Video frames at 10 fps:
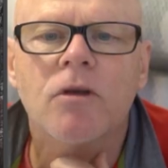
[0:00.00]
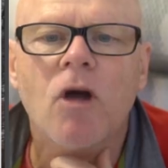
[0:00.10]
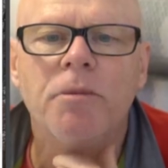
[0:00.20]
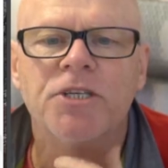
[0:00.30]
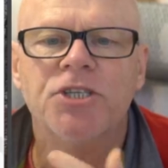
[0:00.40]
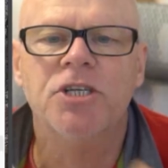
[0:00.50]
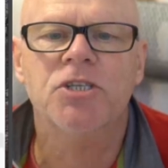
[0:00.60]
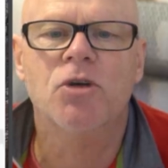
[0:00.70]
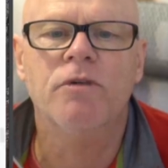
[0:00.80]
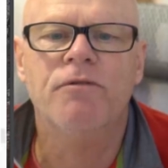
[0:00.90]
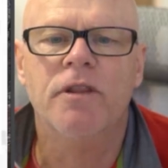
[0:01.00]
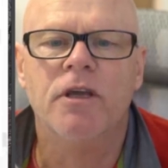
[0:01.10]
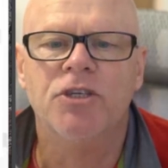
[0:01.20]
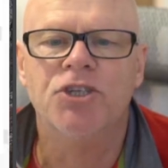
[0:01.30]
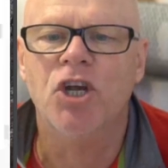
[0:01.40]
Competition is good for the
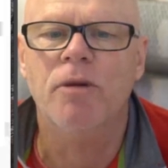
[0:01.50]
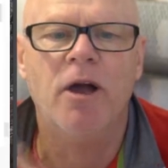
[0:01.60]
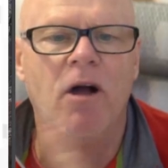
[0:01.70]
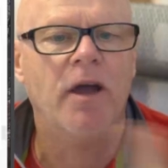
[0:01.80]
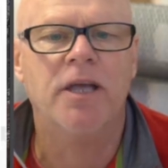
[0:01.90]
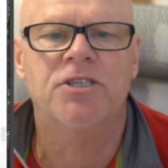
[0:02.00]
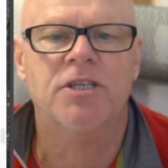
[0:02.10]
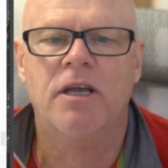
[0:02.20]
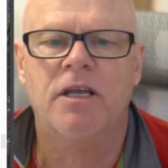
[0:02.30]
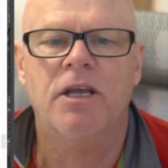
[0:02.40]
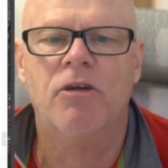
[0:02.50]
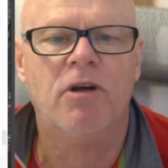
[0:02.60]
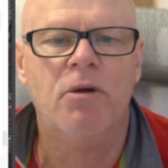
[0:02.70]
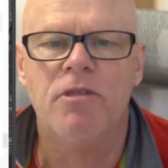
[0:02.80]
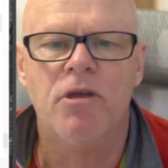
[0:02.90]
consumer. I exactly
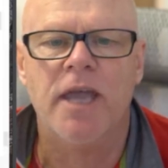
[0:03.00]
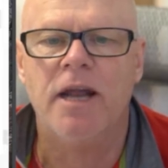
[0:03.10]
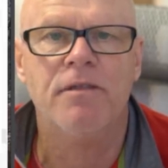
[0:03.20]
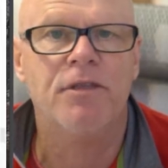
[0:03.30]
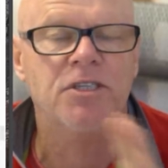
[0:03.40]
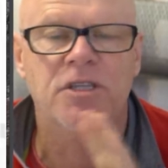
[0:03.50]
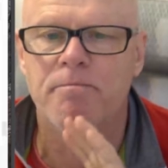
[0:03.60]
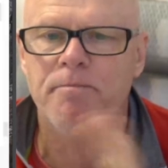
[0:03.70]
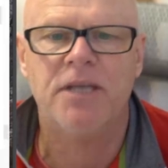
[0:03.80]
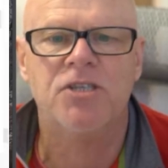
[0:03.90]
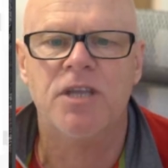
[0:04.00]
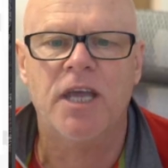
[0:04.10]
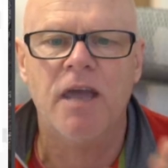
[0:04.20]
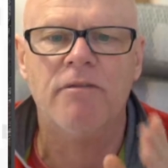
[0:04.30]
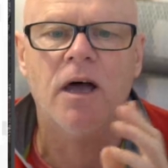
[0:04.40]
agree with you, Kenneth. It's the best
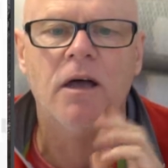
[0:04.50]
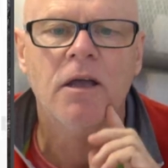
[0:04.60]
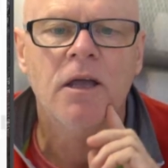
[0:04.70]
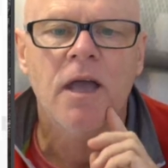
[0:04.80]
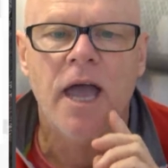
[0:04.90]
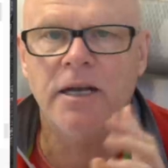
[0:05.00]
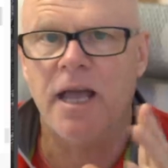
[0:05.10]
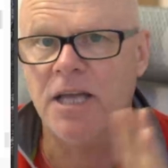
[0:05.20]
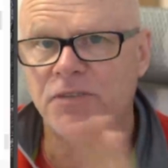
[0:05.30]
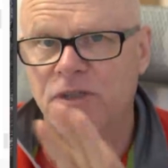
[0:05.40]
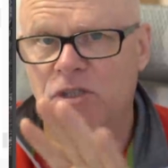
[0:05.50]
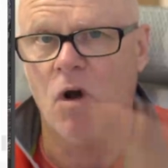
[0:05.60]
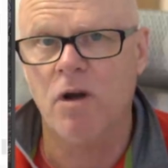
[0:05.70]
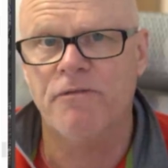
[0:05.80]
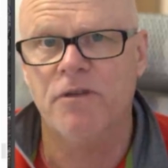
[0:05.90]
thing ever. And as
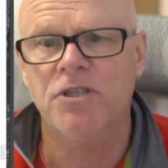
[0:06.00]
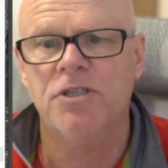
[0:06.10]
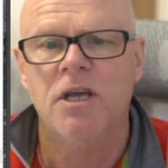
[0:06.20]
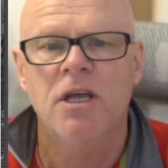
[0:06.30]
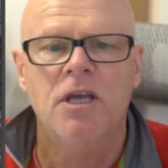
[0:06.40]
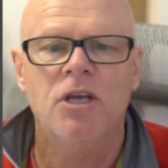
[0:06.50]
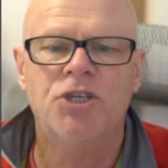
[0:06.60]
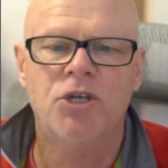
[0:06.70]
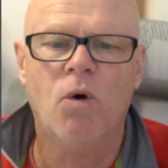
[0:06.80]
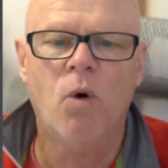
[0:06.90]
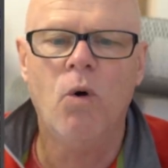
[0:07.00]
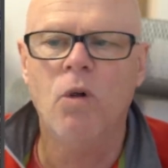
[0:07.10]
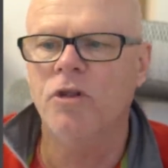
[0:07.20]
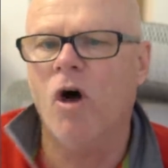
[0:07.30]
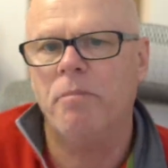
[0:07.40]
photographers, you should
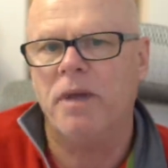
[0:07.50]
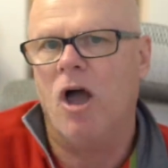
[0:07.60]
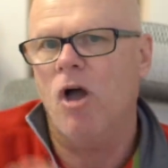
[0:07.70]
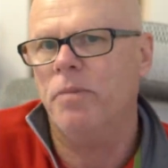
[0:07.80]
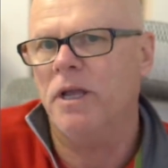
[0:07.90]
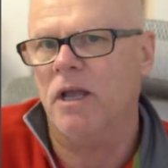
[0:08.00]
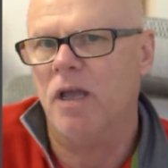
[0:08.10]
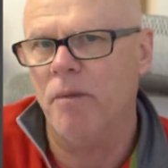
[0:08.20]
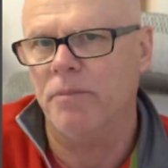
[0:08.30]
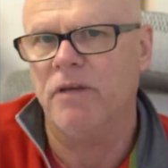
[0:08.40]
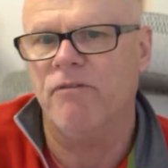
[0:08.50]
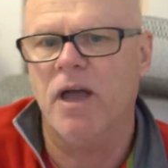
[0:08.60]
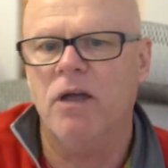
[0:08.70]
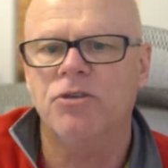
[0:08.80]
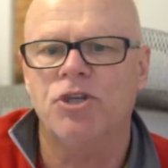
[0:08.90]
all not be hoping a company
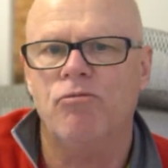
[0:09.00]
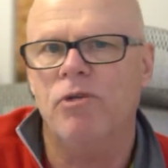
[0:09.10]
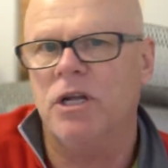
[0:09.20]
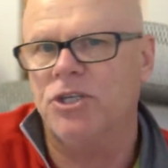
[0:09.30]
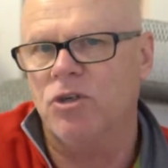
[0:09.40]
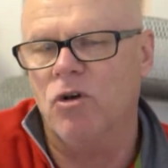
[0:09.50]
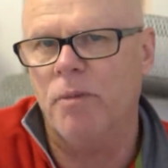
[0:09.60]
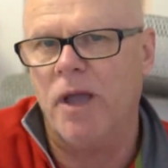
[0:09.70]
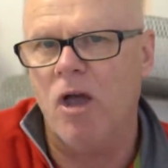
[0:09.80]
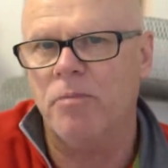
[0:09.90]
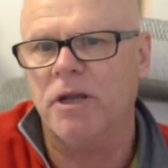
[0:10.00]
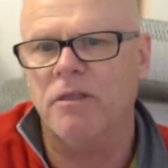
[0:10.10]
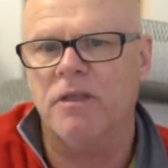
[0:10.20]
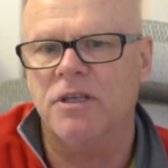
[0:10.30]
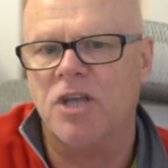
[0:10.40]
fails. You really should all be
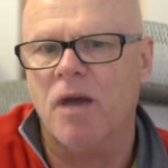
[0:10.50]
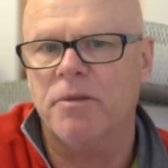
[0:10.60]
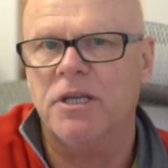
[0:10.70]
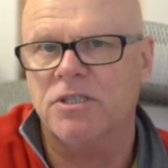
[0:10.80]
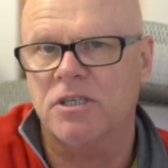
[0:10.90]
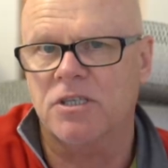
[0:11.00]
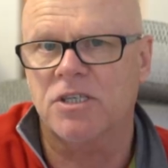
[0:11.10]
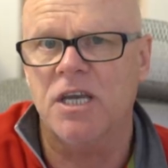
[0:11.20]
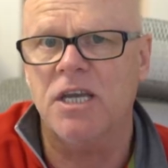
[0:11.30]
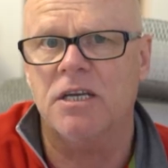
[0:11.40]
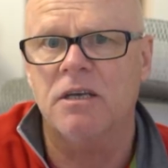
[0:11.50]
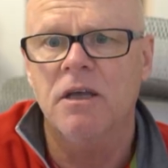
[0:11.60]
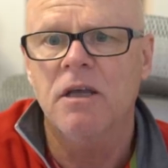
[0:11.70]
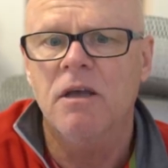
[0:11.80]
hoping these companies succeed.